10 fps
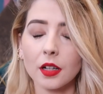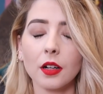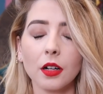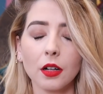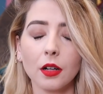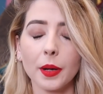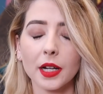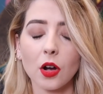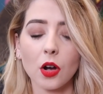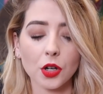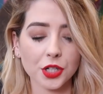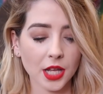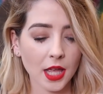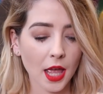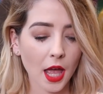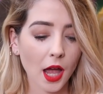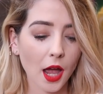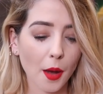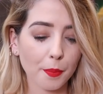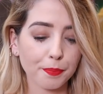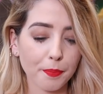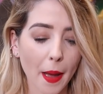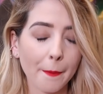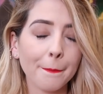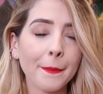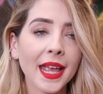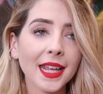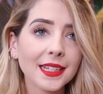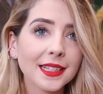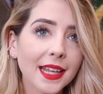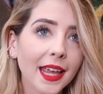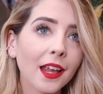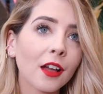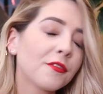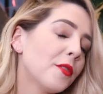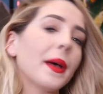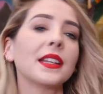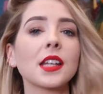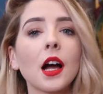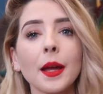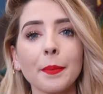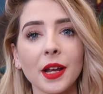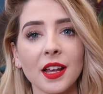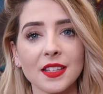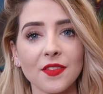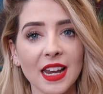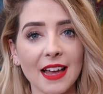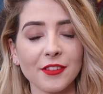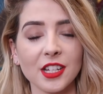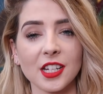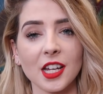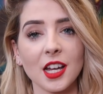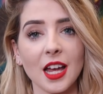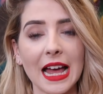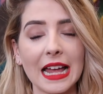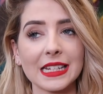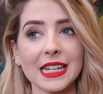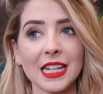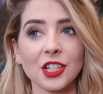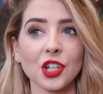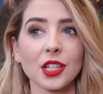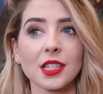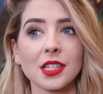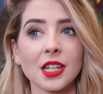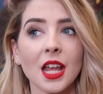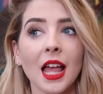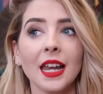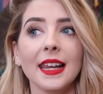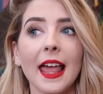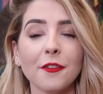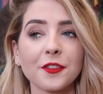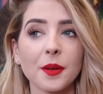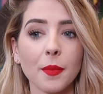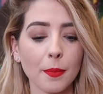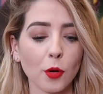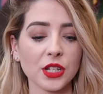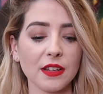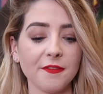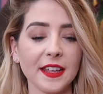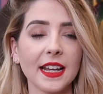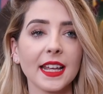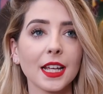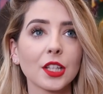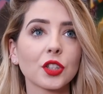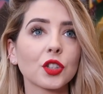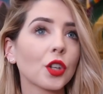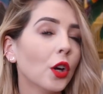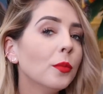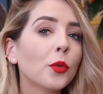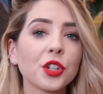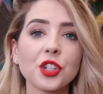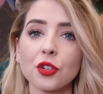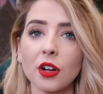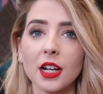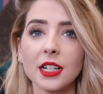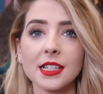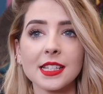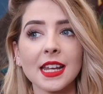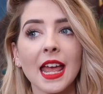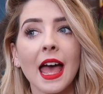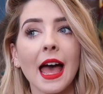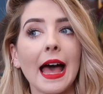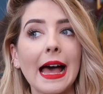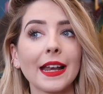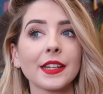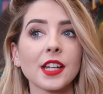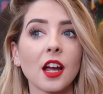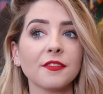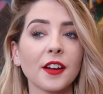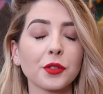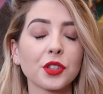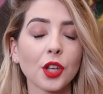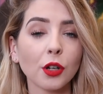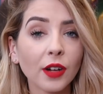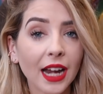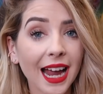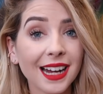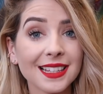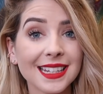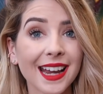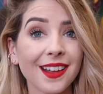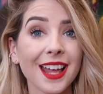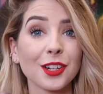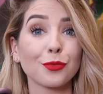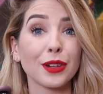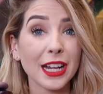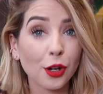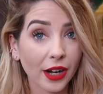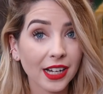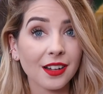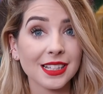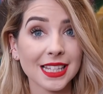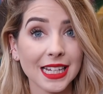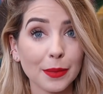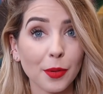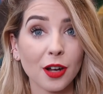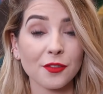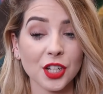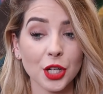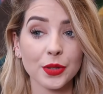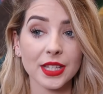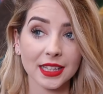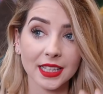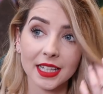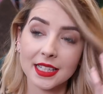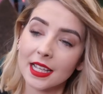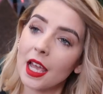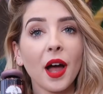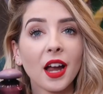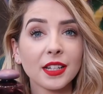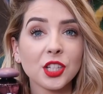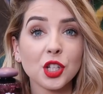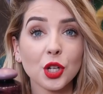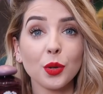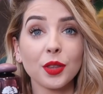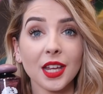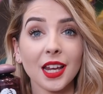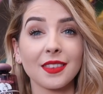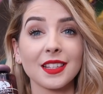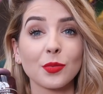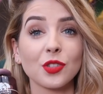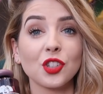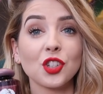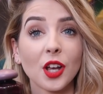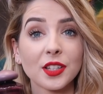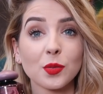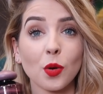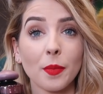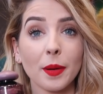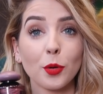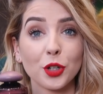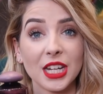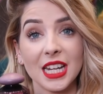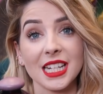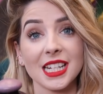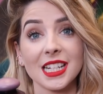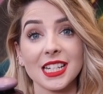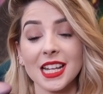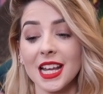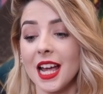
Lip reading: Oh my god, amazing for bedtime because of the lavender, and it just left my body feeling so moisturized and I felt so relaxed, and I had a really great night's sleep after using this. But I do think this was just what my body needed.